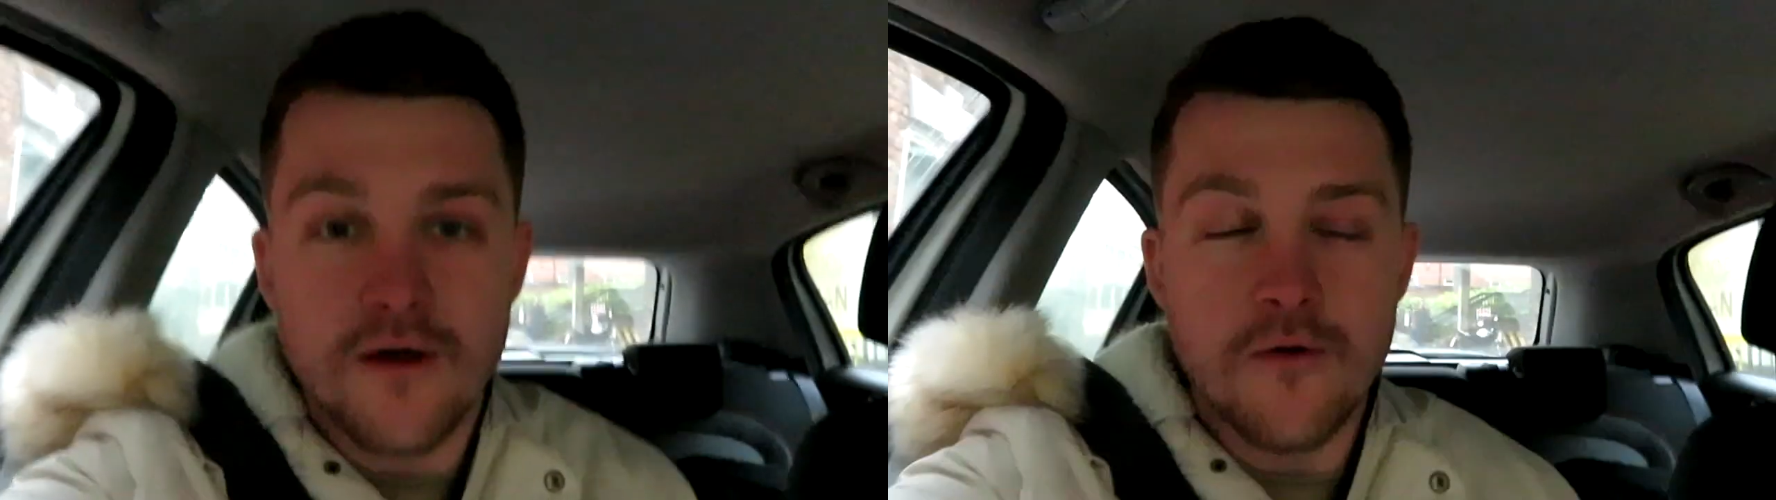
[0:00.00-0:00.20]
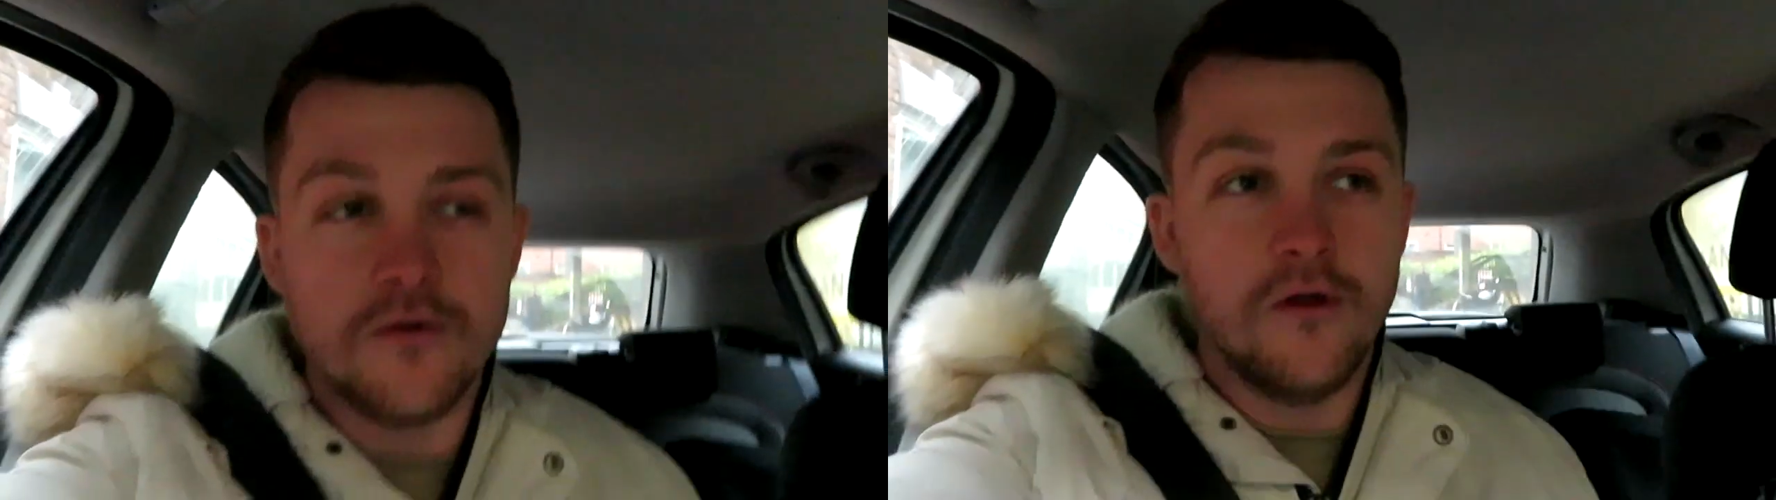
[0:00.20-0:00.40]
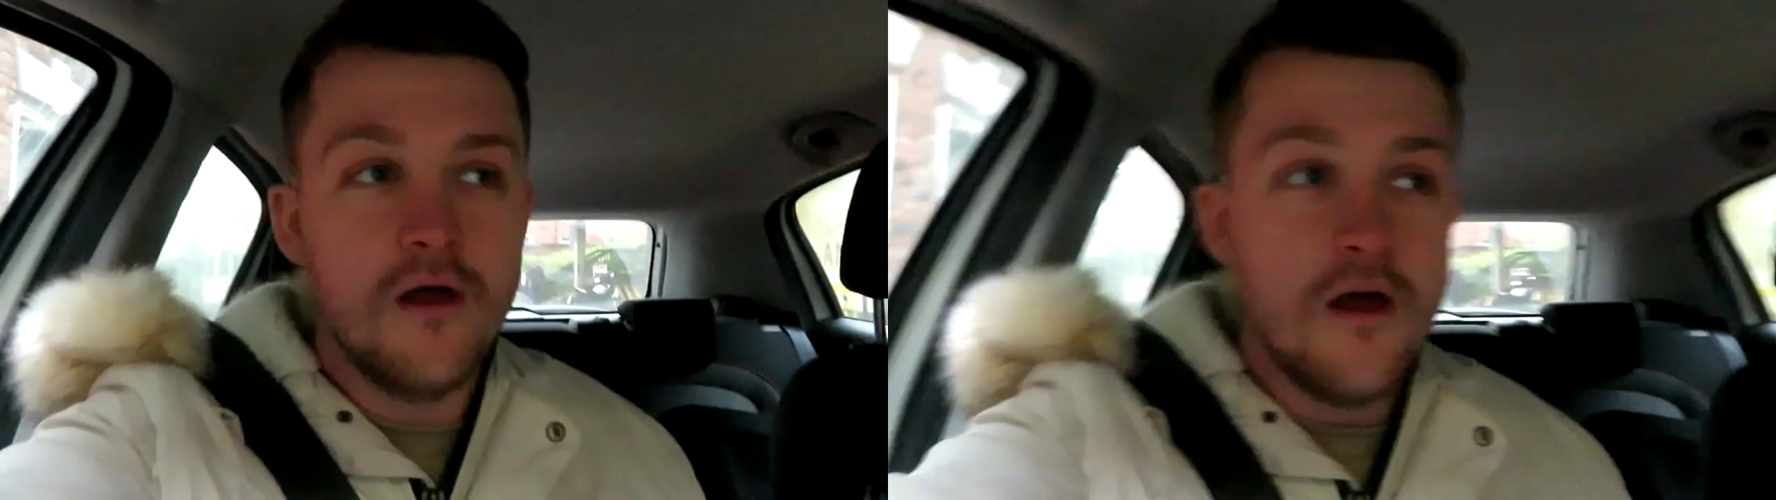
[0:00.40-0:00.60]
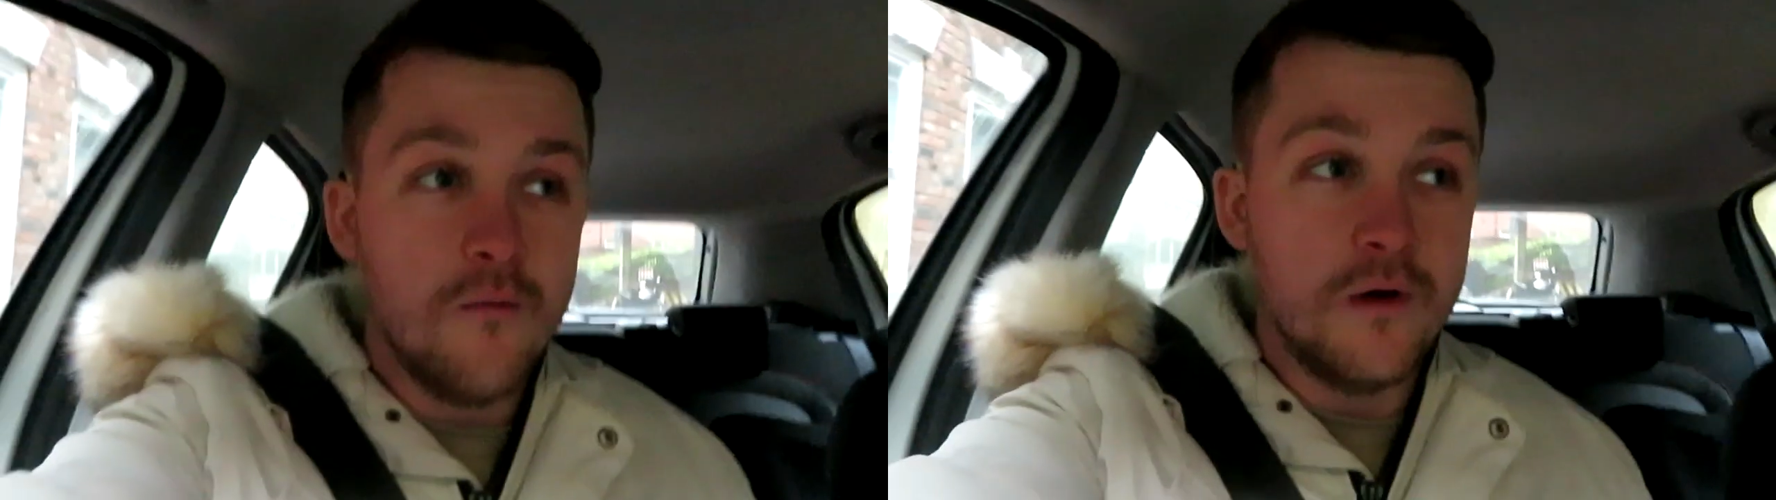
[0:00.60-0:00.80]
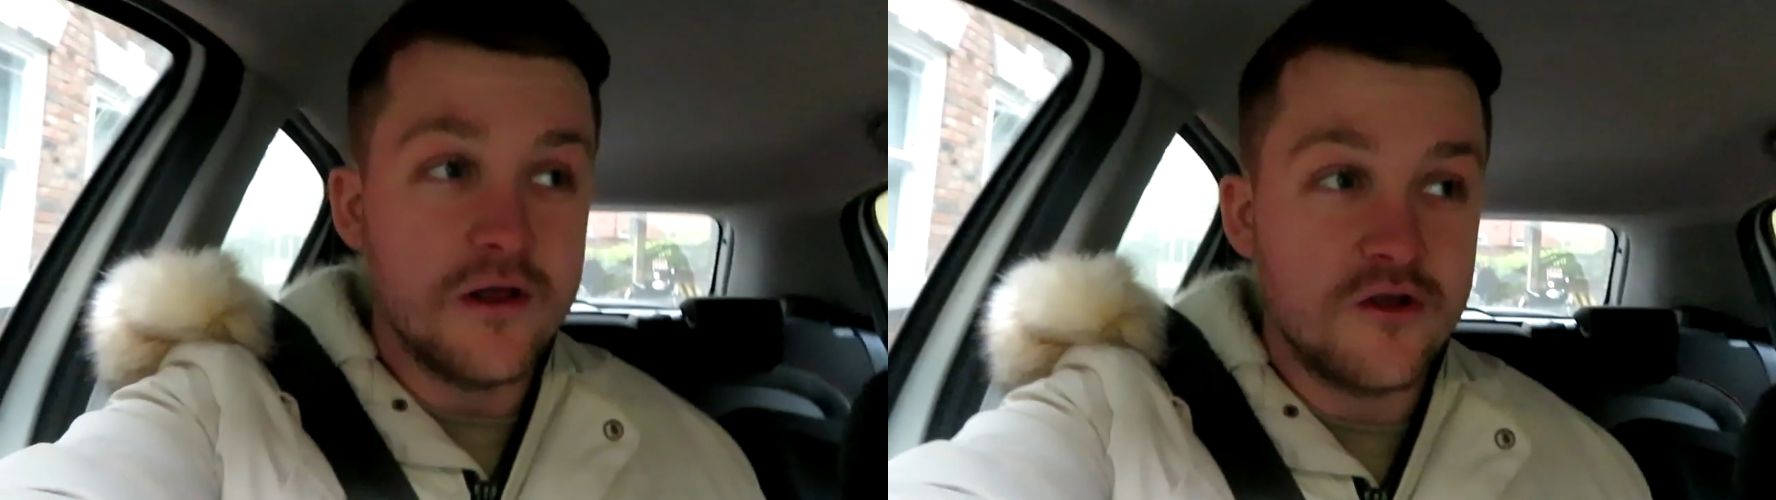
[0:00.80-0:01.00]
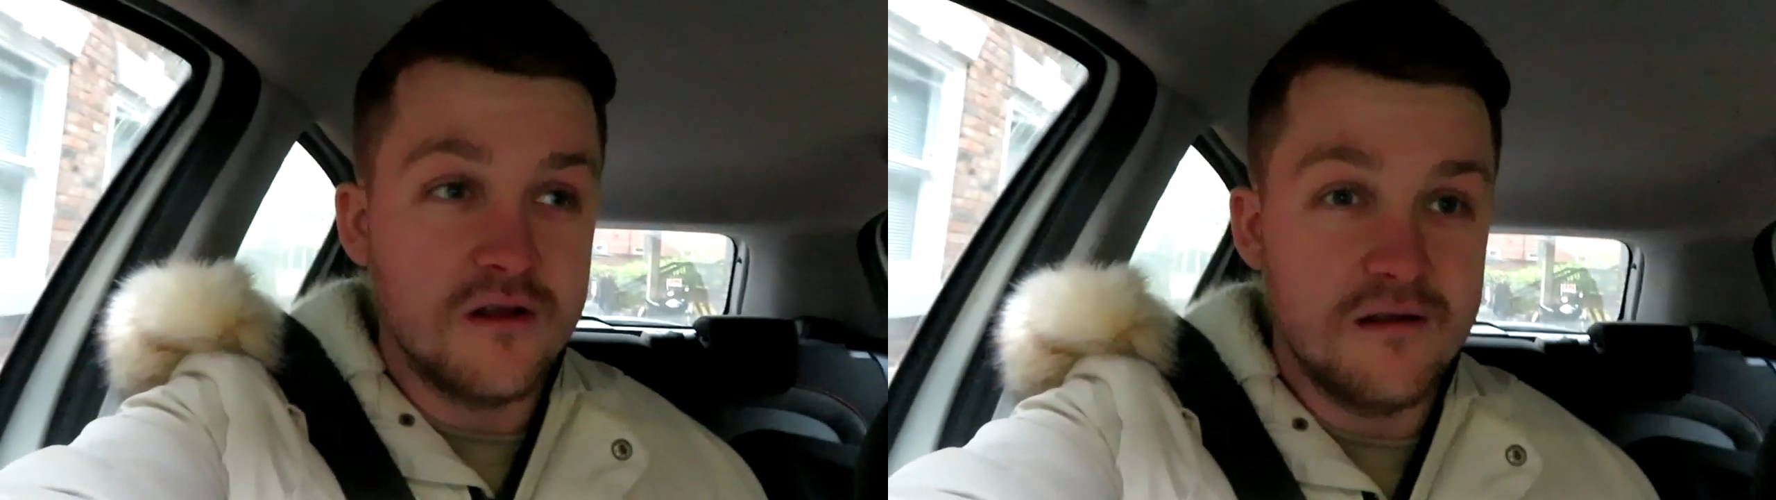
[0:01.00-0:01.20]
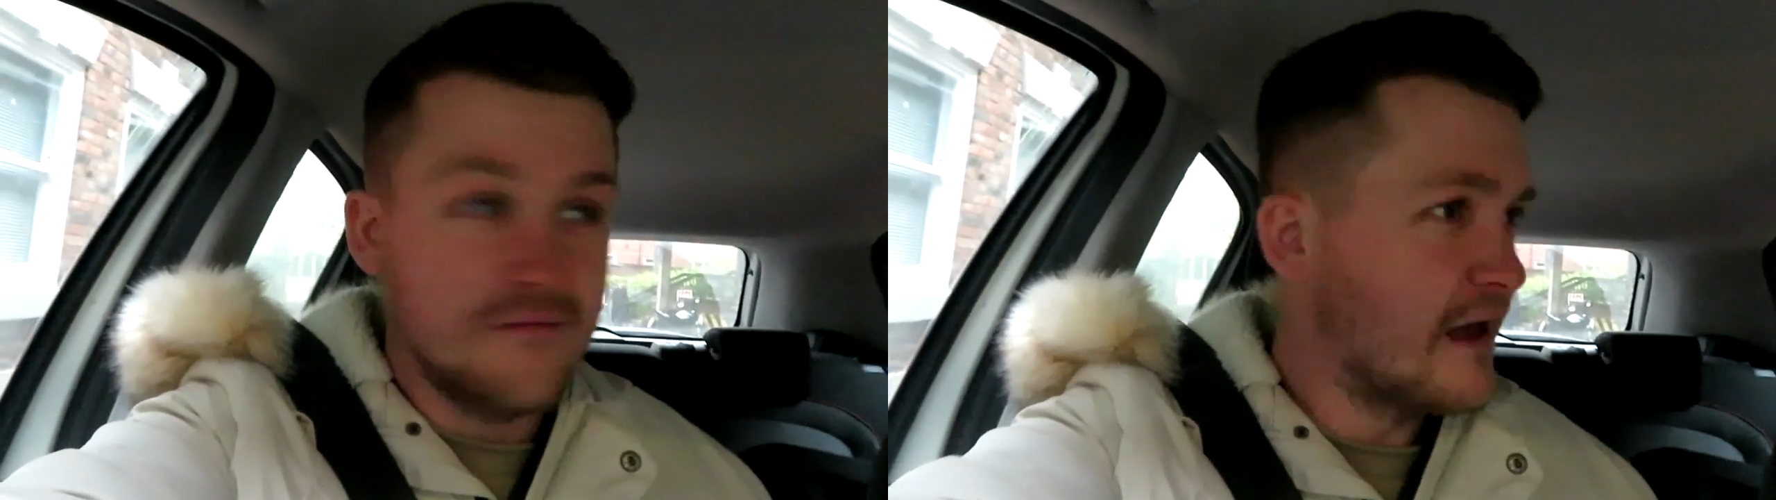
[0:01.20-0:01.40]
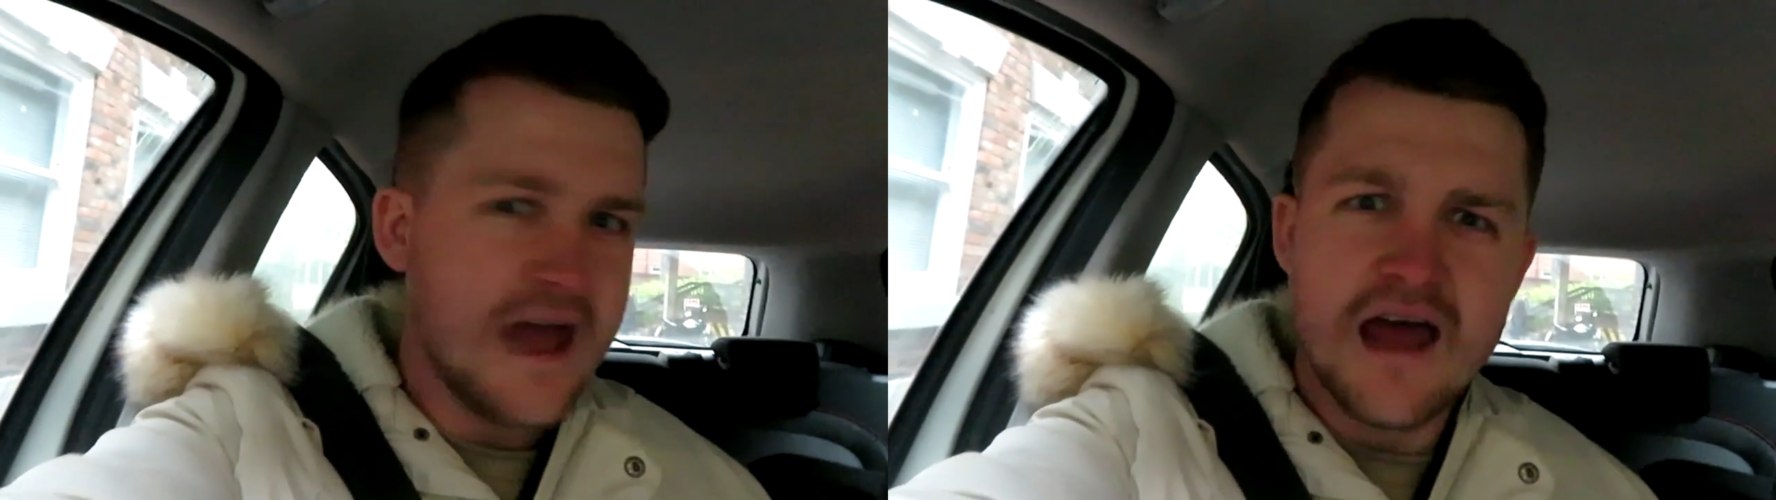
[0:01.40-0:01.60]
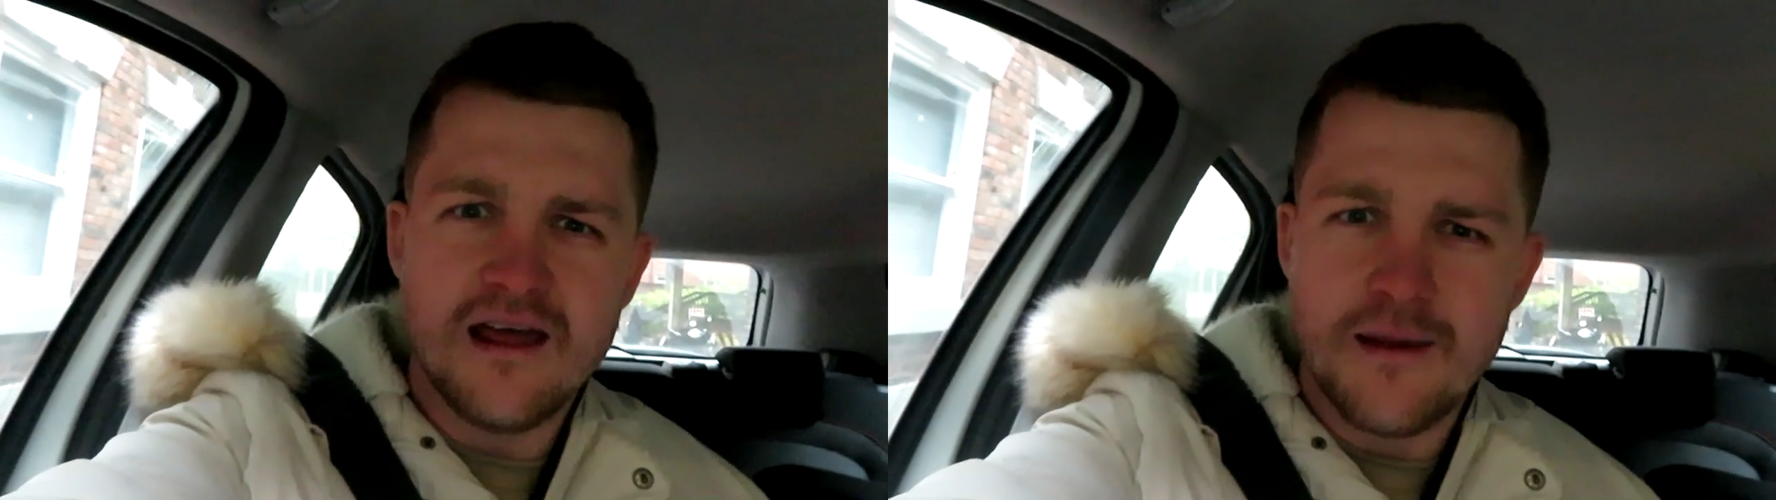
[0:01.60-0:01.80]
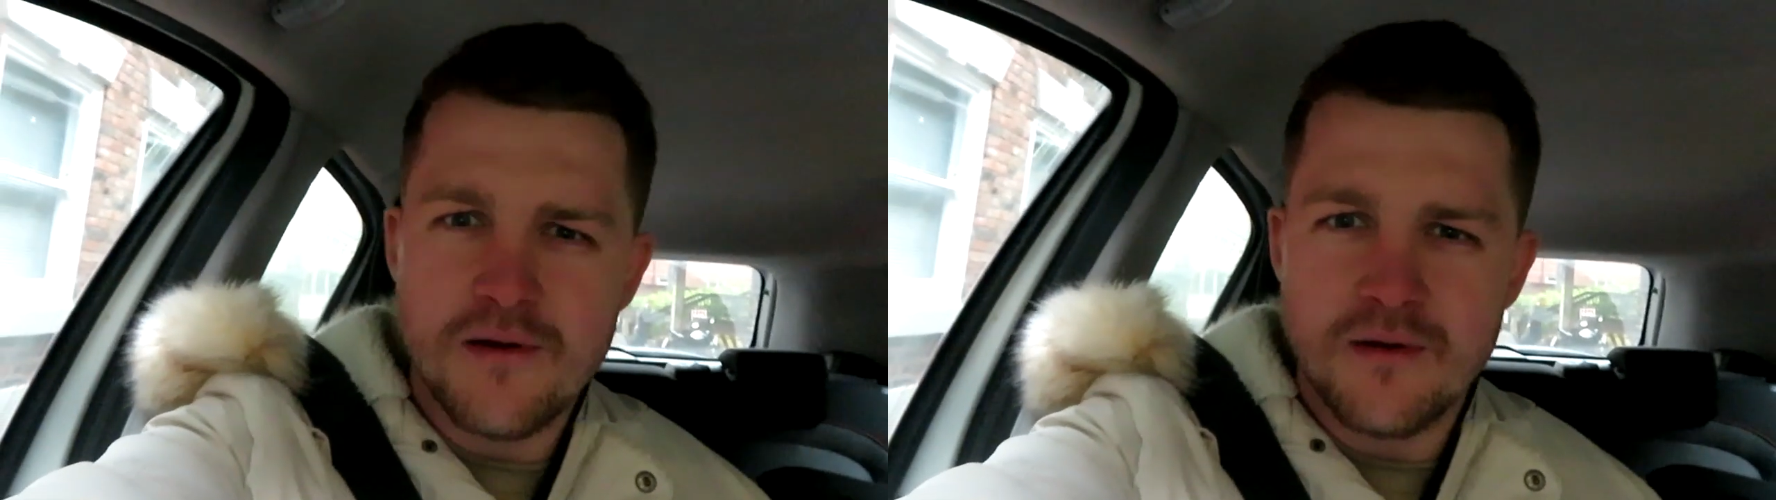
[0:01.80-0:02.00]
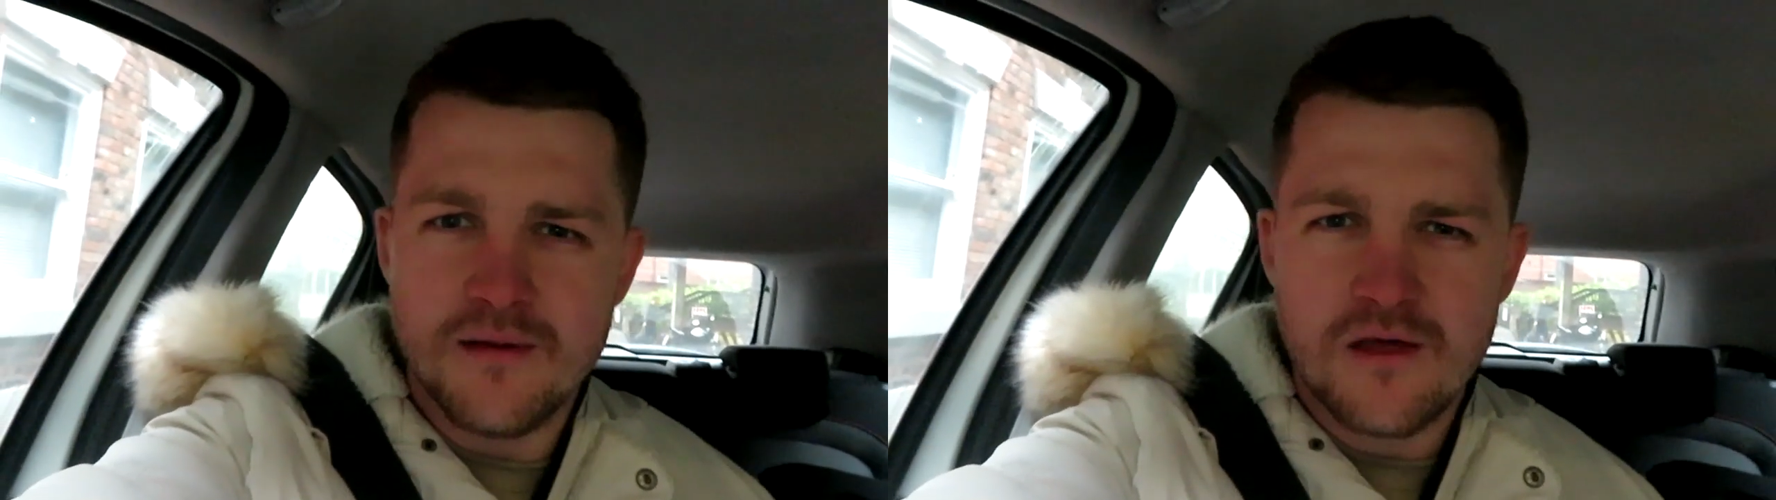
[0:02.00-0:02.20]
total, which again, I pretty much,